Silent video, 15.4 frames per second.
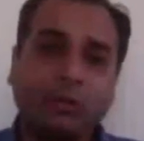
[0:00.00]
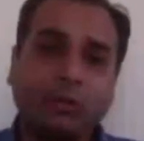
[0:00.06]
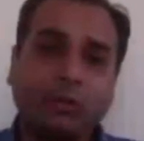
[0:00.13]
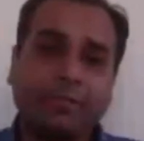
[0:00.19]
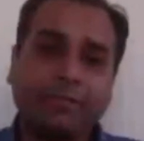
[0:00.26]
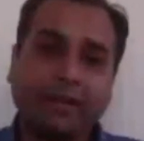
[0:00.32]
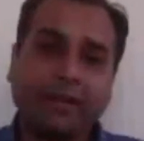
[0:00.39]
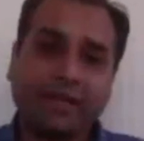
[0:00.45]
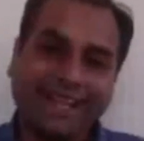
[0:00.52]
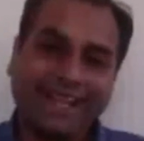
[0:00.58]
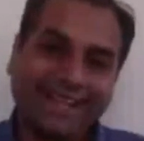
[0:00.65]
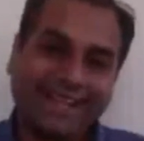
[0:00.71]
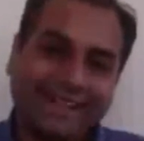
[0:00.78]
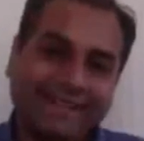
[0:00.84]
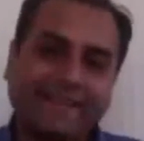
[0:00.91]
But here you
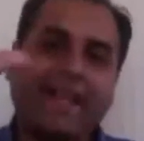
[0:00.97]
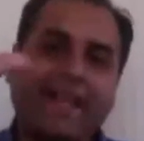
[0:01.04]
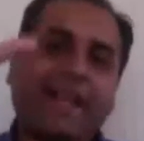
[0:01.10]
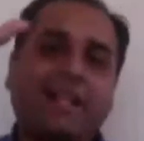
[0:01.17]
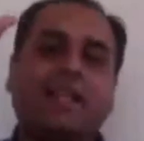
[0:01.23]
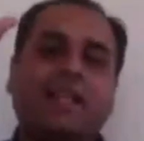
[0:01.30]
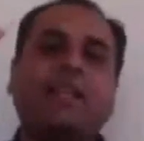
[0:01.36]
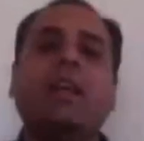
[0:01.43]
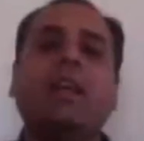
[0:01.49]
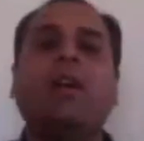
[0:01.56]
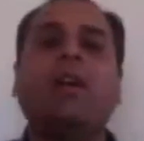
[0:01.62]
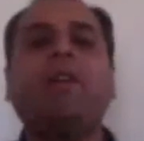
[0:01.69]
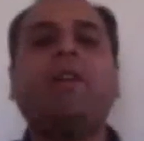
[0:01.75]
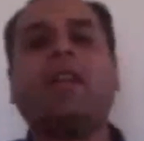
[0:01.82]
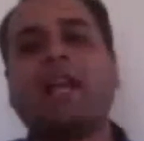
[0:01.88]
will find
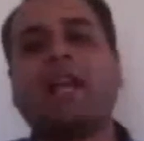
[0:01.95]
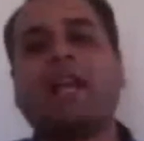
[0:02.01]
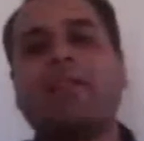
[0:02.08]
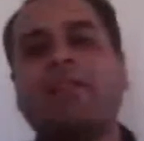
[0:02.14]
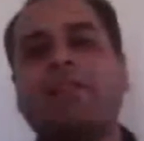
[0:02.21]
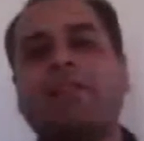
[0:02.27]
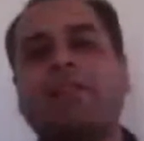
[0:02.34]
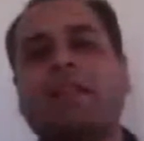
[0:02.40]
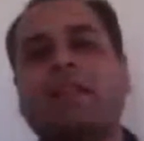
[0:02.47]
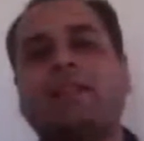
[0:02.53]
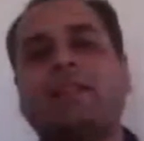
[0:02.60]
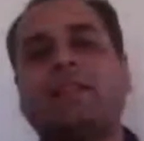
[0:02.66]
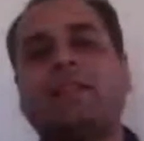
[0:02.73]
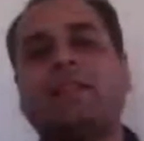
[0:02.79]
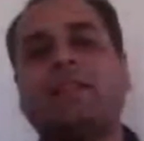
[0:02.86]
exactly where
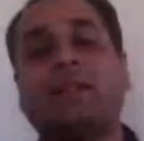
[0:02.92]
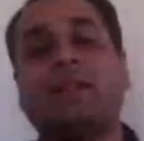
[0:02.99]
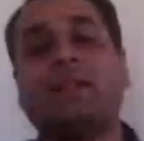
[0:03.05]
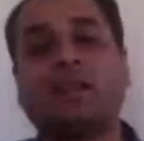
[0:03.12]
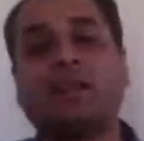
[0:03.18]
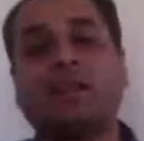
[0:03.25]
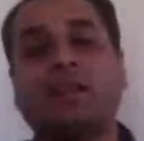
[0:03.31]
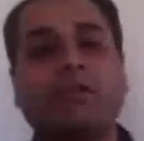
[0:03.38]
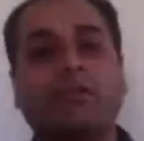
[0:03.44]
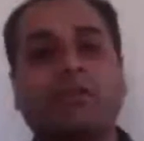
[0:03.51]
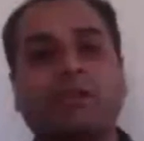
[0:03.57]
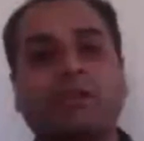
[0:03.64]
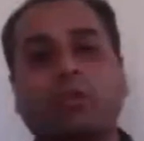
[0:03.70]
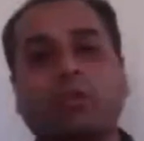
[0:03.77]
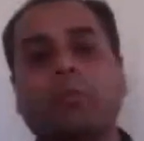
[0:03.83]
liveliness is
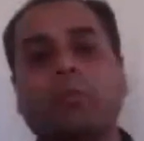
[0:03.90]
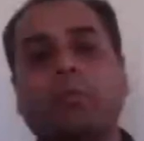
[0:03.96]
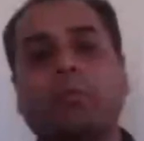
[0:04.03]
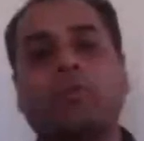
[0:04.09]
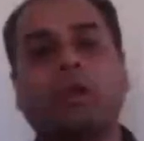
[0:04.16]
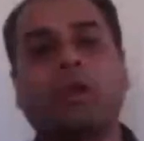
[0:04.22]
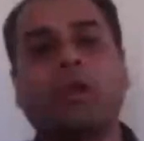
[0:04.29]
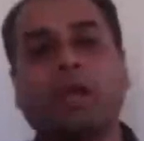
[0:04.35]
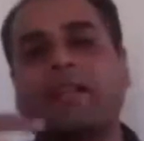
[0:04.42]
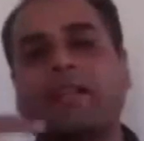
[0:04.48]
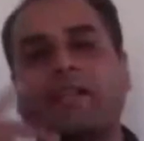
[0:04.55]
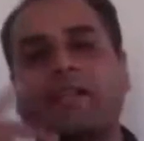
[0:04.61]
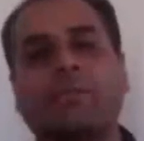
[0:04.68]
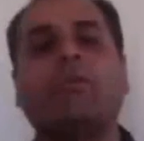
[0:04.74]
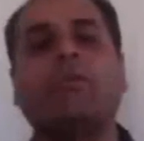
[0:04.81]
mentioned in our source
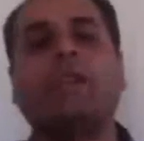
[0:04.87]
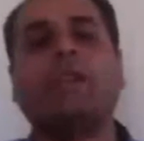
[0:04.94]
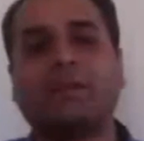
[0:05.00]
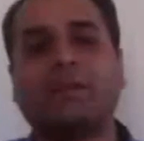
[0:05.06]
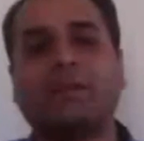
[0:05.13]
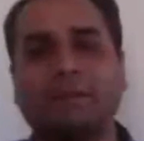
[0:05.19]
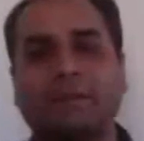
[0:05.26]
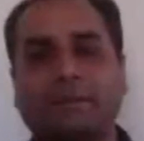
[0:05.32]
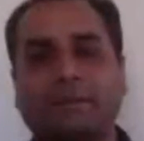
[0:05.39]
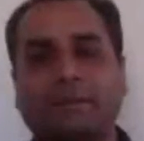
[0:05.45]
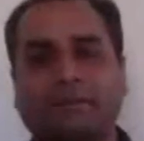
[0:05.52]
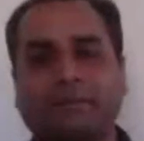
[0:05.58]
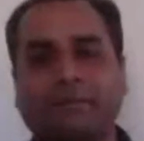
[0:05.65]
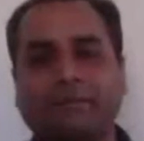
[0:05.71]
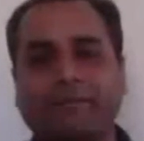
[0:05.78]
books or latest
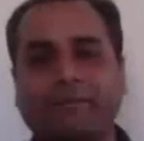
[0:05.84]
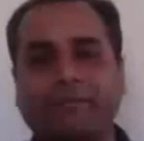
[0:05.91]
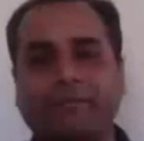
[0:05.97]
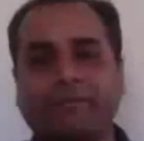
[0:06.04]
provings.